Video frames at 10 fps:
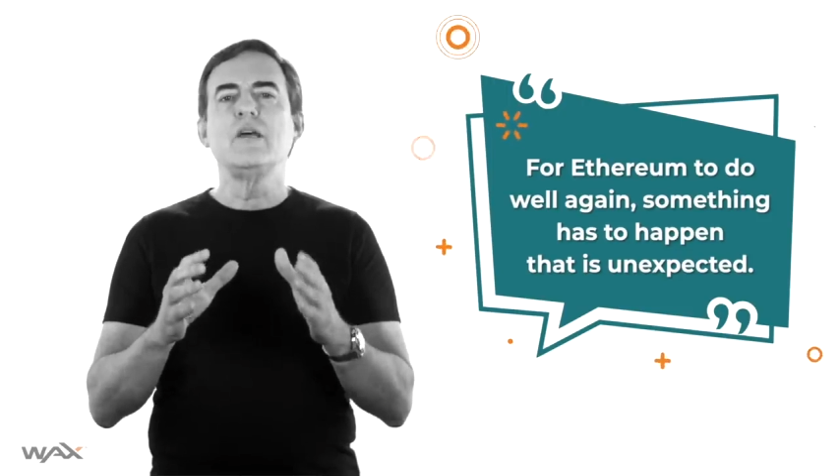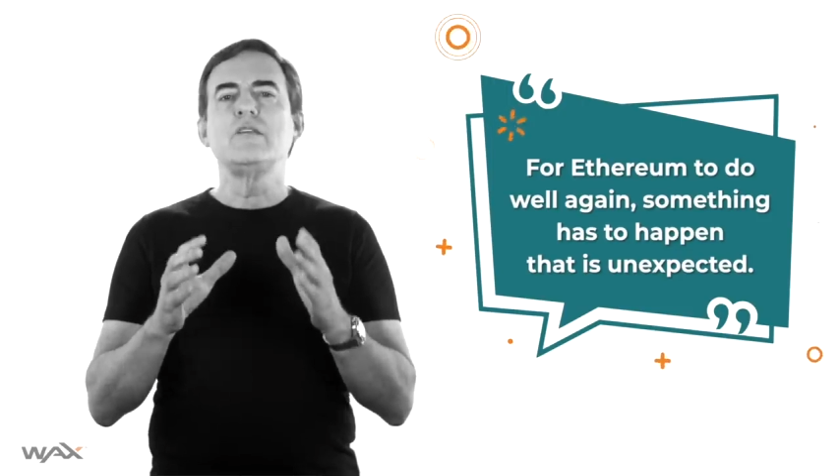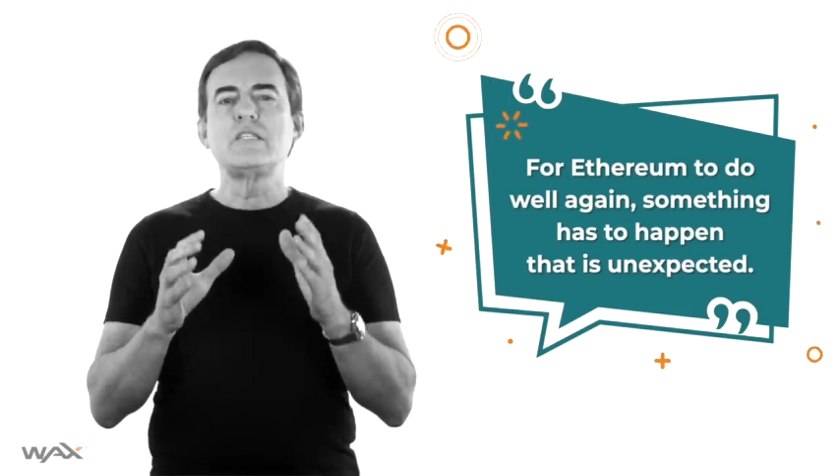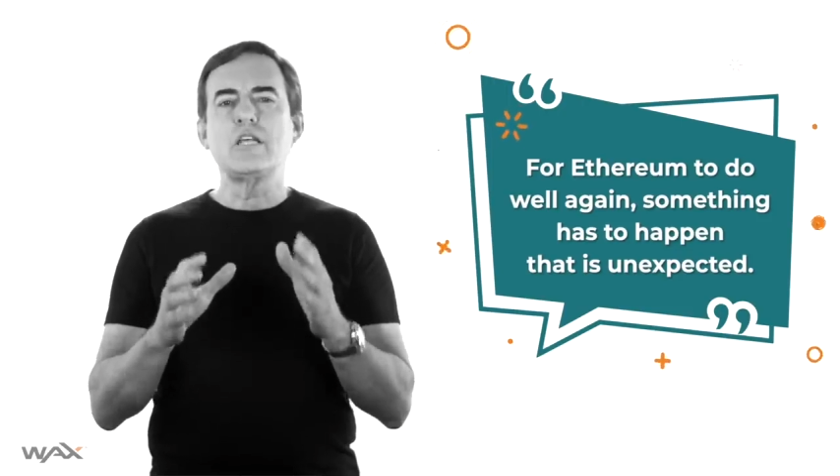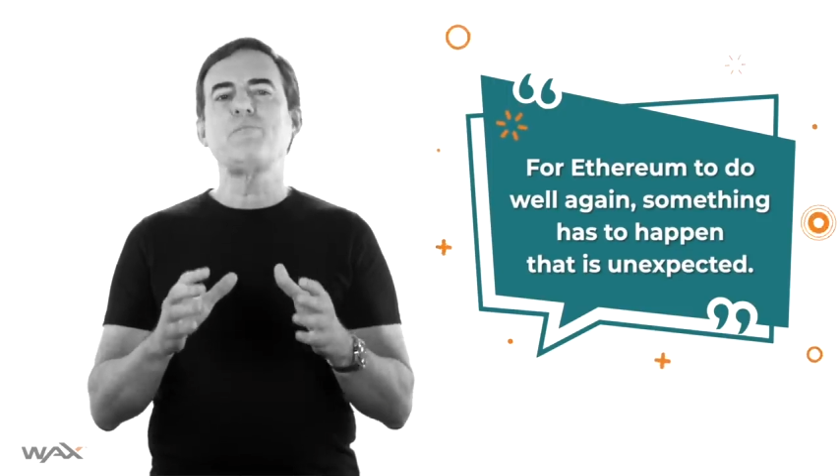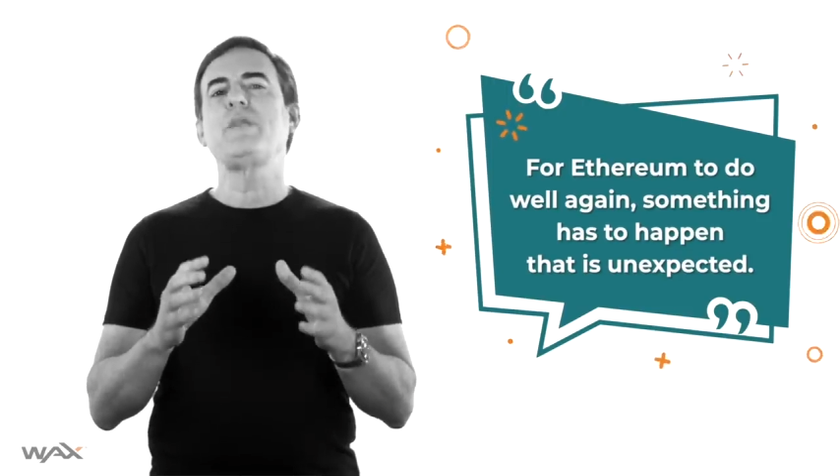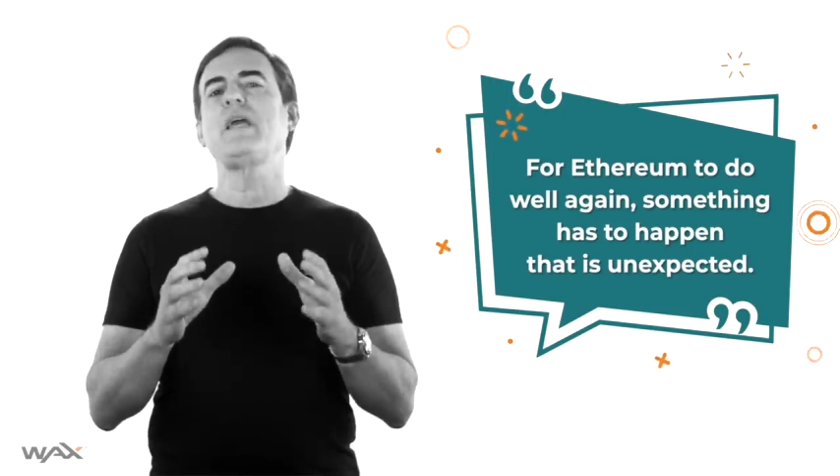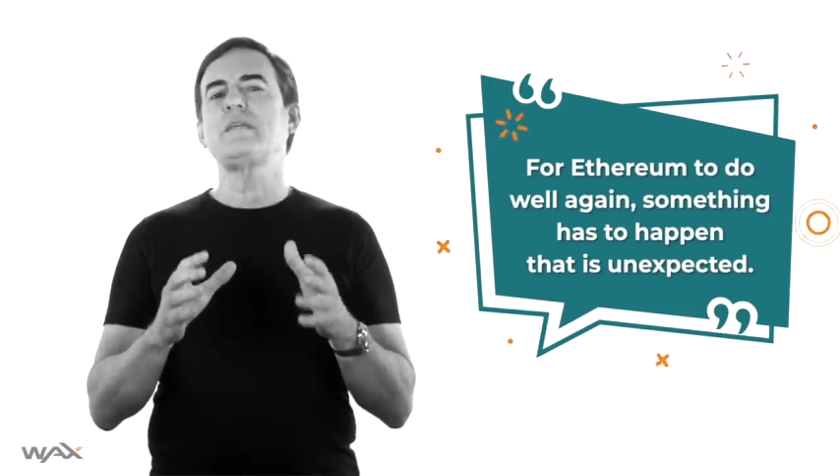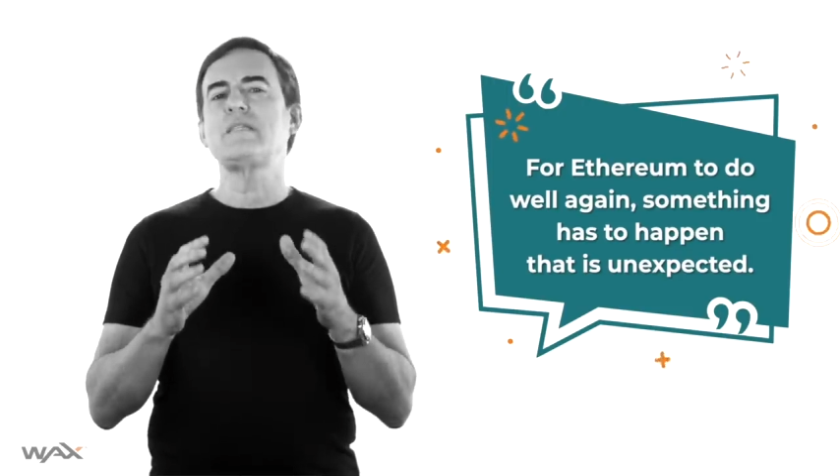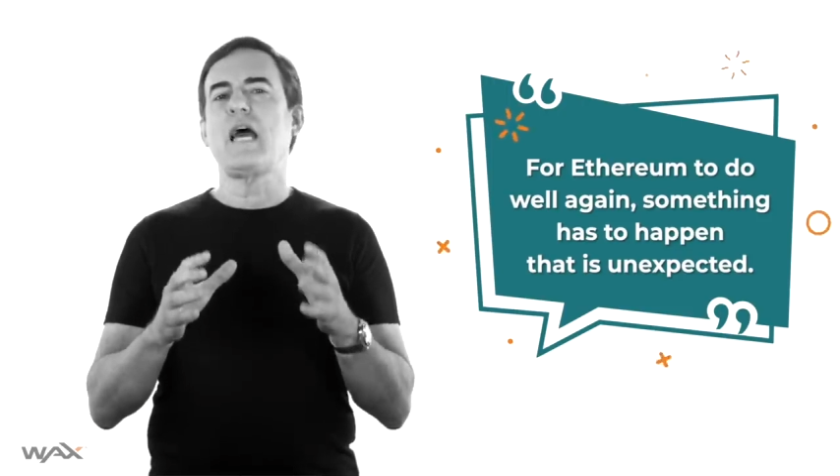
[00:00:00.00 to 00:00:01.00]
something
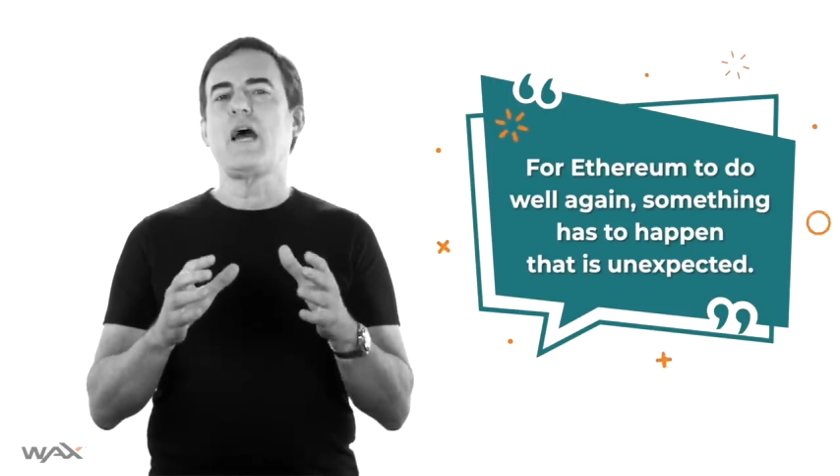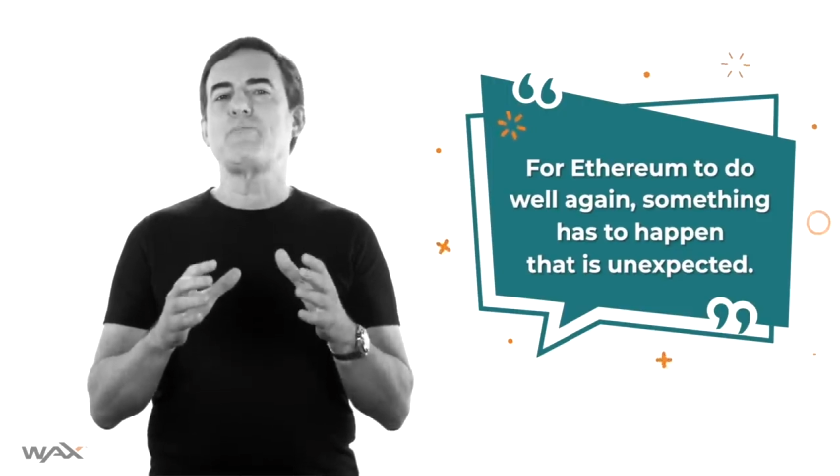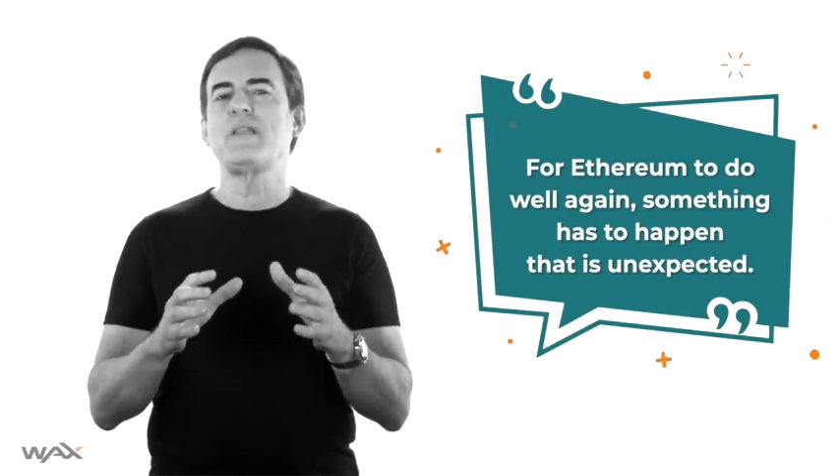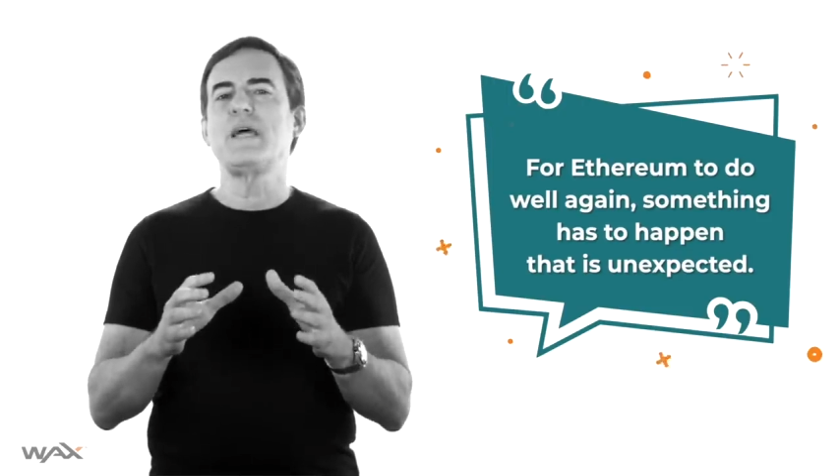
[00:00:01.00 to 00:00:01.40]
has to happen